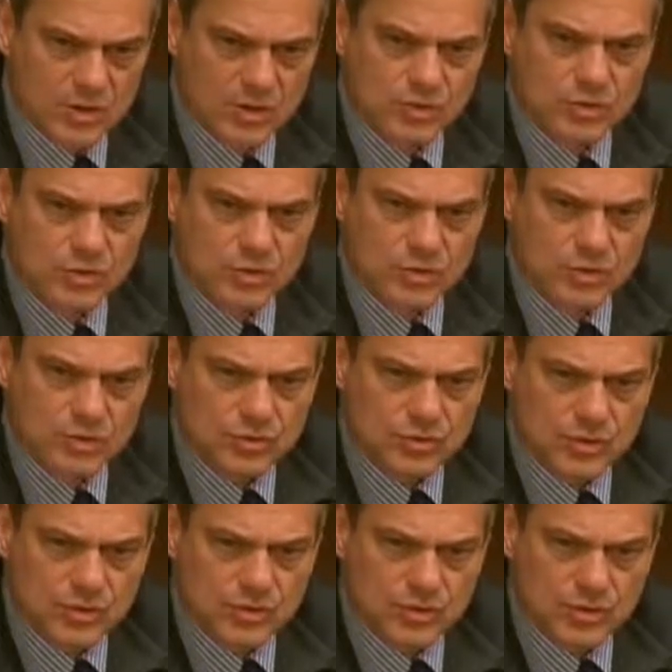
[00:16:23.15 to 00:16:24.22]
to
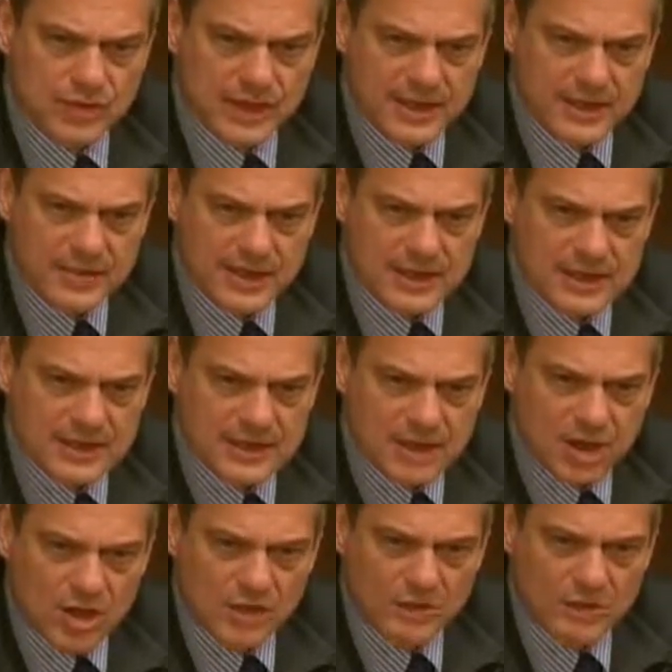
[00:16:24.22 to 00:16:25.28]
the euro area
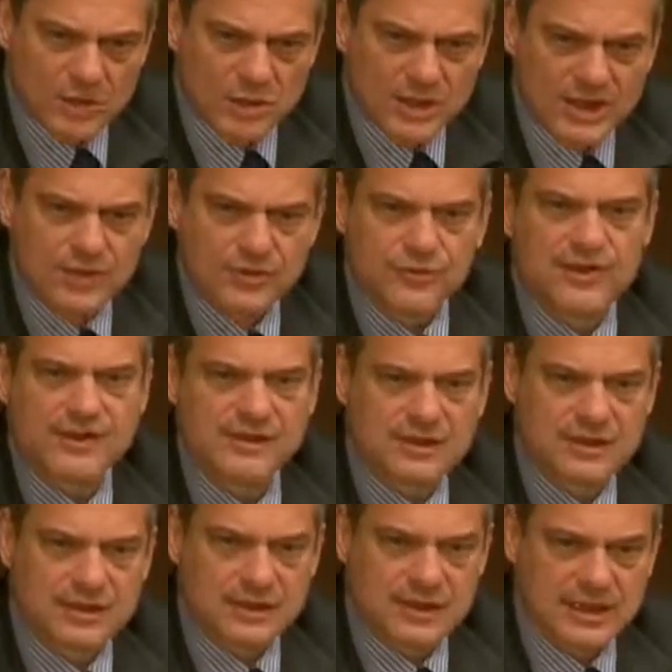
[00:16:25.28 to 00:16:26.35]
often look at the
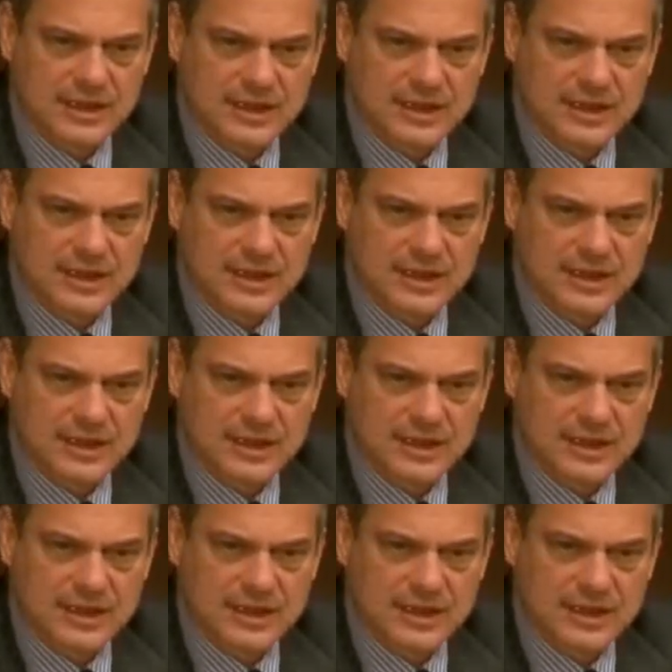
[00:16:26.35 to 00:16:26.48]
fiscal